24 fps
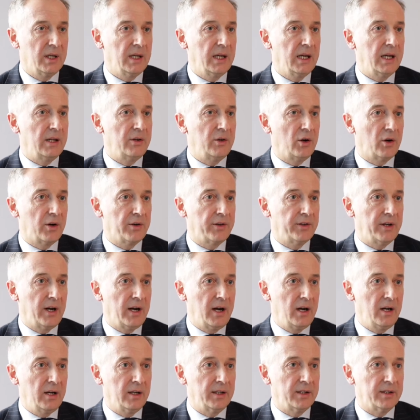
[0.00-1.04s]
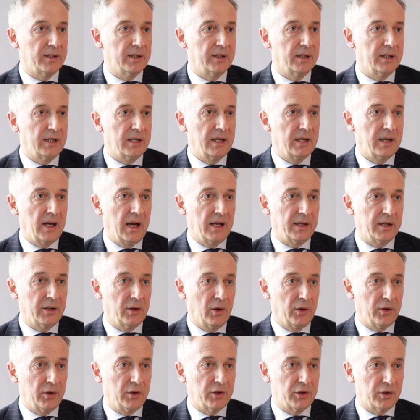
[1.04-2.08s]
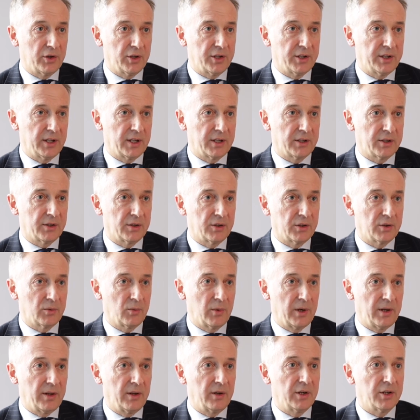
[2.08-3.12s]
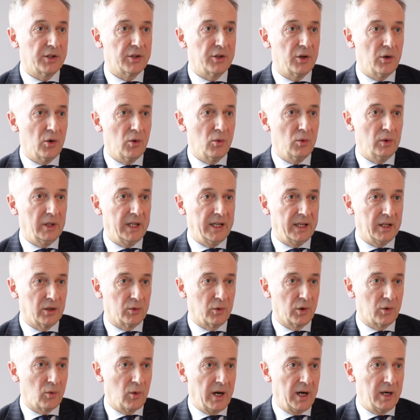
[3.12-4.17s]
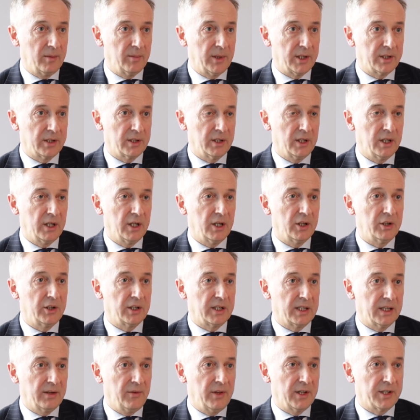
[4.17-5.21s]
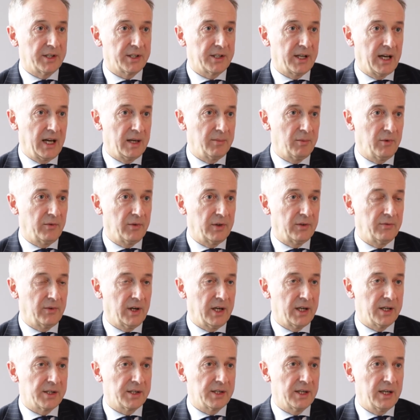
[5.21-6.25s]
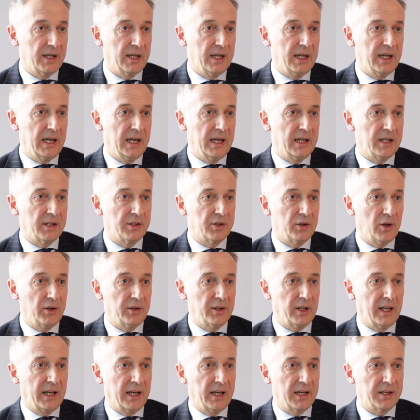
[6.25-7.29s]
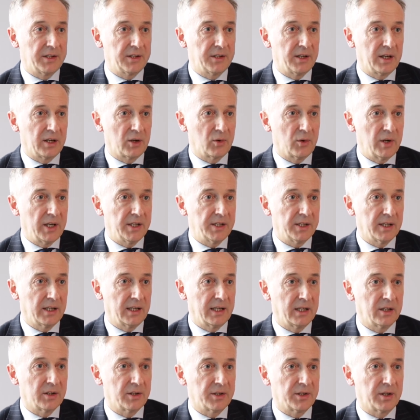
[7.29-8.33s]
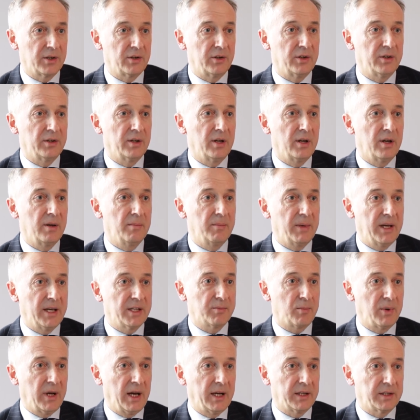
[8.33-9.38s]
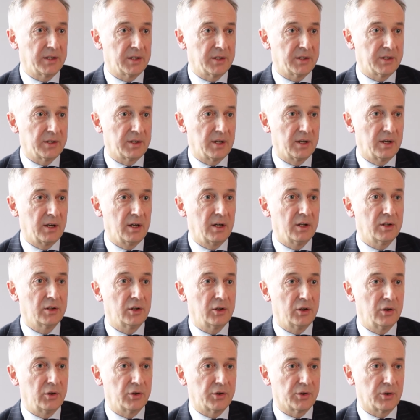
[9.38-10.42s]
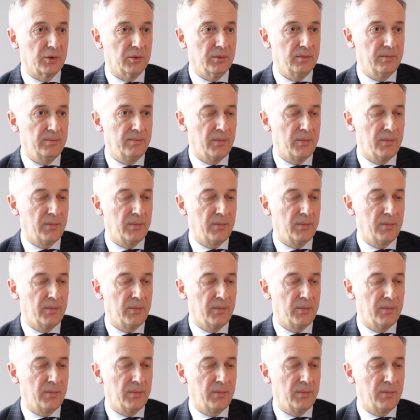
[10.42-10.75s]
In Northern Ireland and in other jurisdictions where there is no legal requirement to give this type of advice, it is nonetheless increasingly considered best practice to do so.